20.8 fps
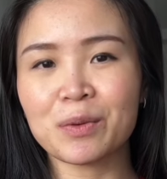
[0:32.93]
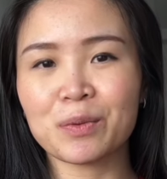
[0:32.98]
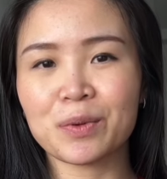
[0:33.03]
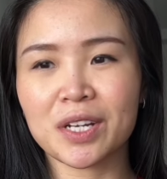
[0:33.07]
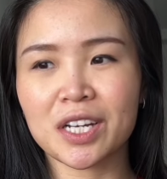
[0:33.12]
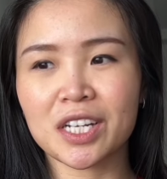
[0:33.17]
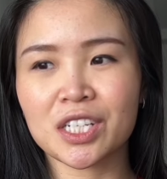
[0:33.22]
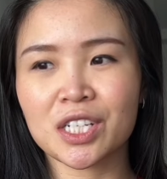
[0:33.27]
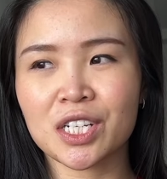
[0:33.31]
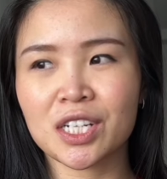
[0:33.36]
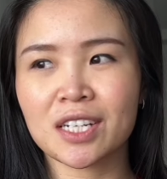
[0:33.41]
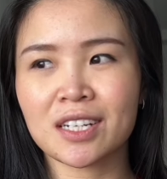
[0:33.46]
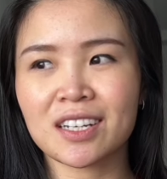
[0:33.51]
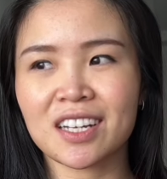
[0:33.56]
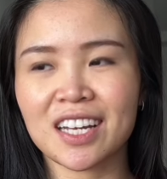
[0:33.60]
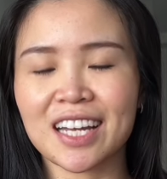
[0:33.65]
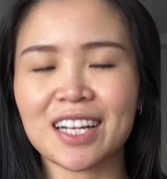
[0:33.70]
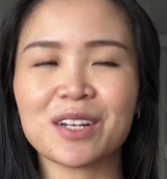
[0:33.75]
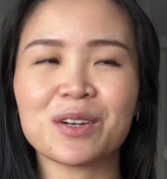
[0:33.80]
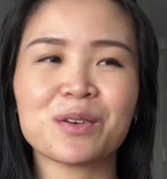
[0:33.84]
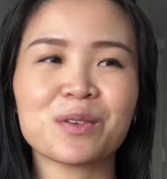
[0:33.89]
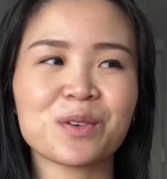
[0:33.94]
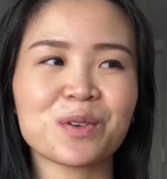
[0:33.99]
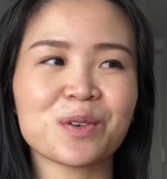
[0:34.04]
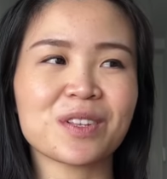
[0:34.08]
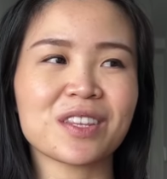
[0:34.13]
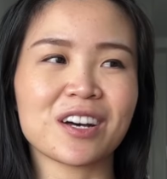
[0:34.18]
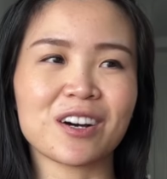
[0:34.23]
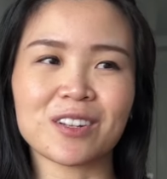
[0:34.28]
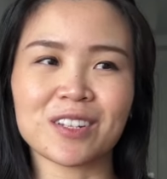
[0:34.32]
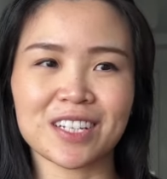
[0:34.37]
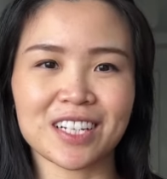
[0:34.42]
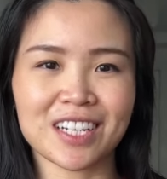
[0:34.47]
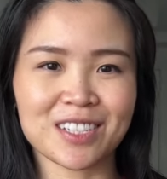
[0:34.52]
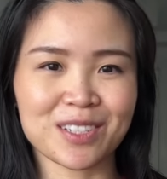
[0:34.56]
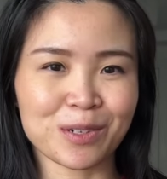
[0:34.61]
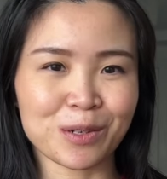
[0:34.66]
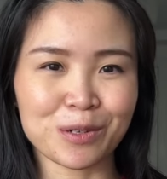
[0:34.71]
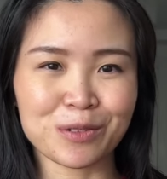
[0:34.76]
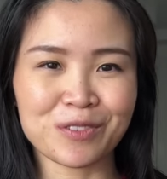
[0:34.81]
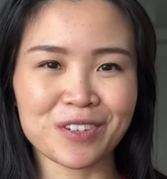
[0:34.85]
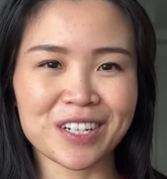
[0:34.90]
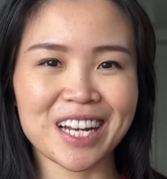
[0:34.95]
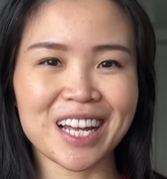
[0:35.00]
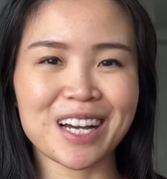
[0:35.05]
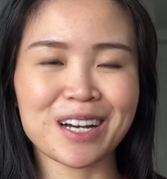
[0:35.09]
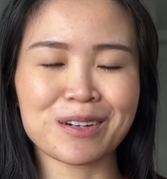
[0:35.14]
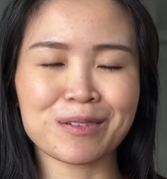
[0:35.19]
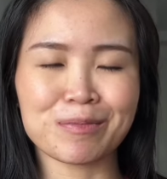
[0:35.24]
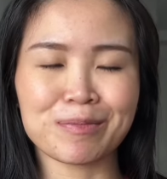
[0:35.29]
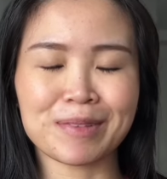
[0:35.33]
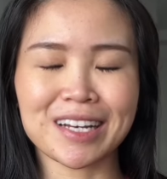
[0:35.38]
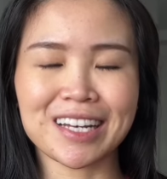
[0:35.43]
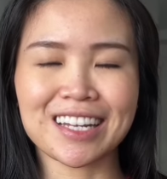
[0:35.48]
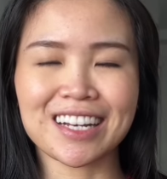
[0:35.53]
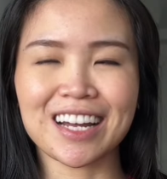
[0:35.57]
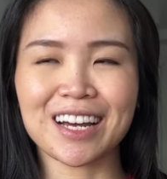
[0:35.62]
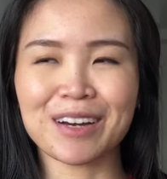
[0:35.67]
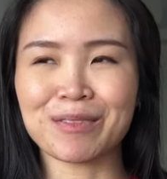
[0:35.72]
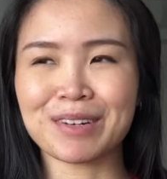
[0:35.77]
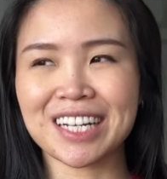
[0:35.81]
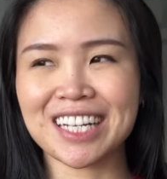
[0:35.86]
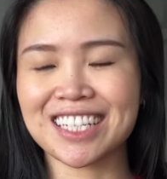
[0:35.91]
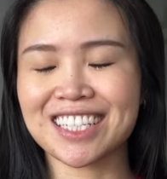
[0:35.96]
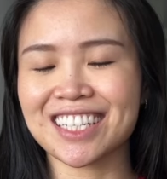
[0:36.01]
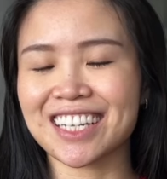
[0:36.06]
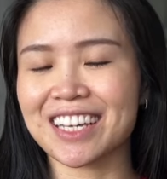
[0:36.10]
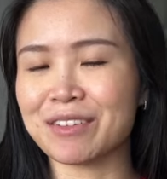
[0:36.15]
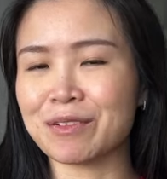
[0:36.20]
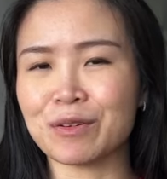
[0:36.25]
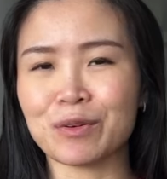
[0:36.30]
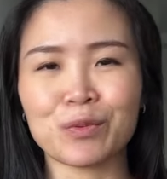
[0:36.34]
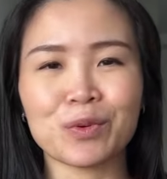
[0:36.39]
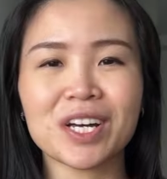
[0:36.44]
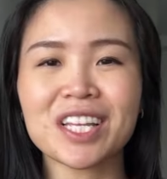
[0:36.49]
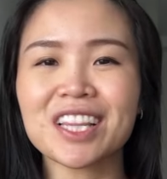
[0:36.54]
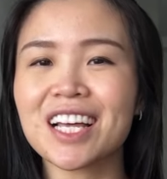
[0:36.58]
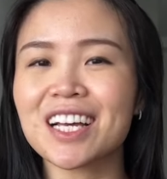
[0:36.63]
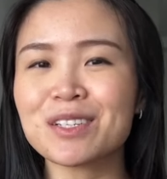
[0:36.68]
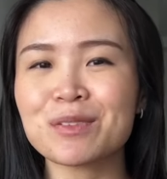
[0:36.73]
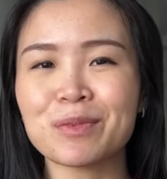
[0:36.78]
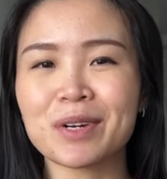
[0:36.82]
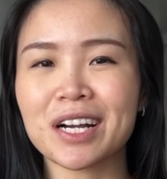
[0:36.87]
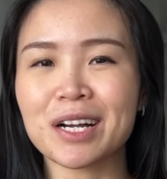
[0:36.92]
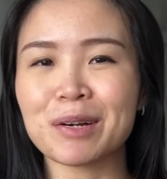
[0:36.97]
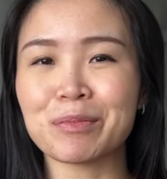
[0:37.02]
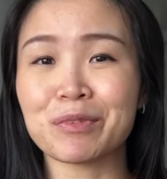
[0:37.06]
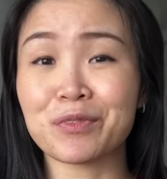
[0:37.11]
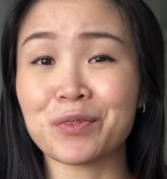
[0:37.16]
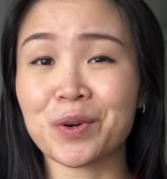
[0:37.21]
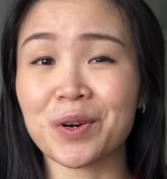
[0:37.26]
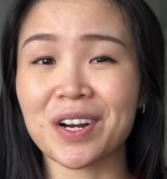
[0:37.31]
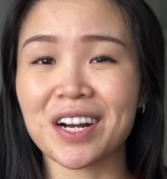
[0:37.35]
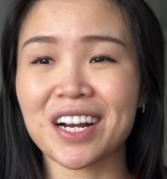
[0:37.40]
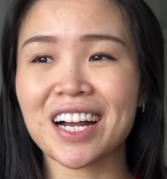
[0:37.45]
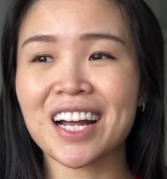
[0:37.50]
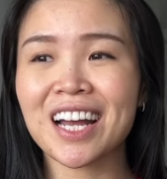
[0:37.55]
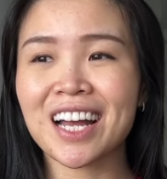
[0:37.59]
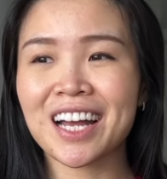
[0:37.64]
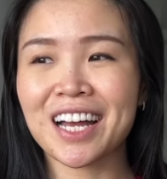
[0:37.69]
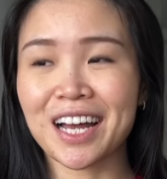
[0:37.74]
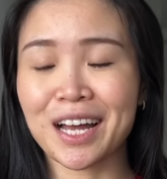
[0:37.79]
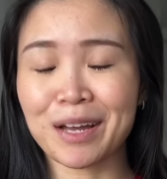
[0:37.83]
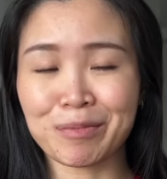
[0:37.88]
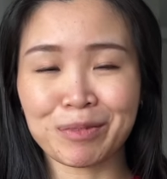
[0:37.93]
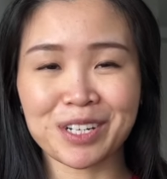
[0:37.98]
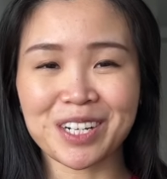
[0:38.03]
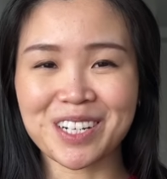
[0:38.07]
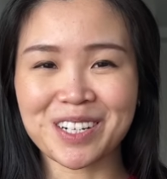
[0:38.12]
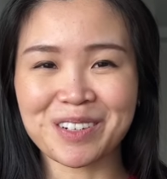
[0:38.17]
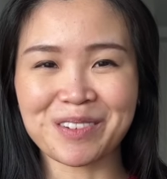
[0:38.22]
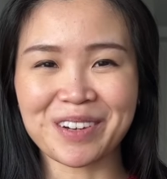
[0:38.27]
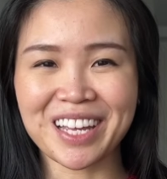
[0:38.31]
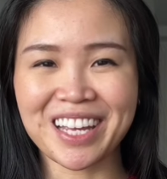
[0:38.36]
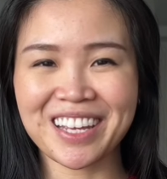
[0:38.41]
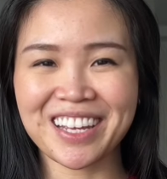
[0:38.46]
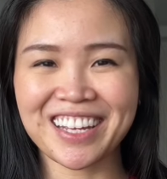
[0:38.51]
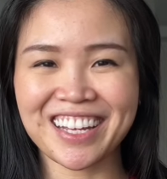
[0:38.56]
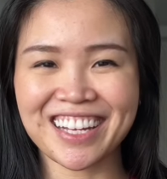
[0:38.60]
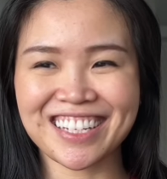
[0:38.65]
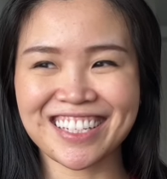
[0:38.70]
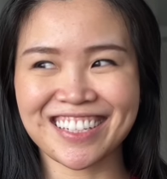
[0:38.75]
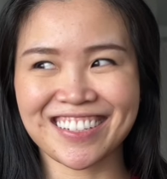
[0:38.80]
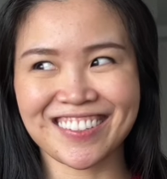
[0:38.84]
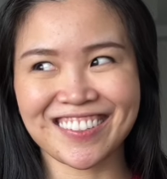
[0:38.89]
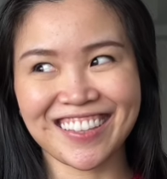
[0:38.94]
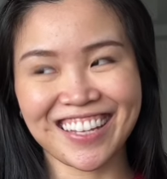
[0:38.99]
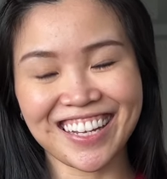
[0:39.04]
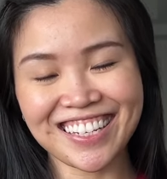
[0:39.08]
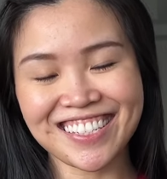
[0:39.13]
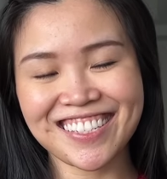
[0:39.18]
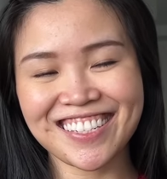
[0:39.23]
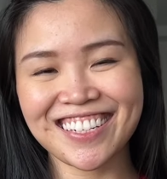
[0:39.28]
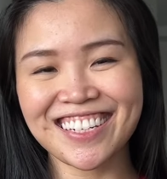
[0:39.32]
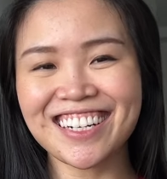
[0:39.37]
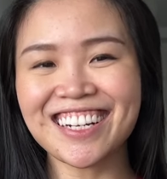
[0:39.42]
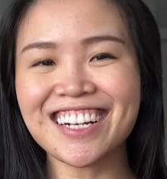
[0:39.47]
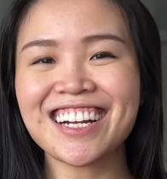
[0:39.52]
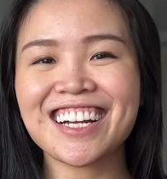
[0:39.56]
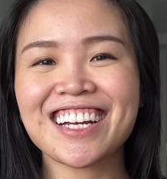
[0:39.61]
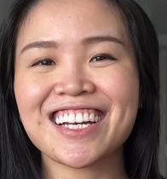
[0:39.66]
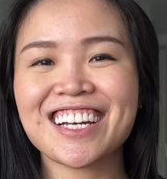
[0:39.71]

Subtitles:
which I know the holidays are over now, but I wanted to give it one last wear before I put it away until next year.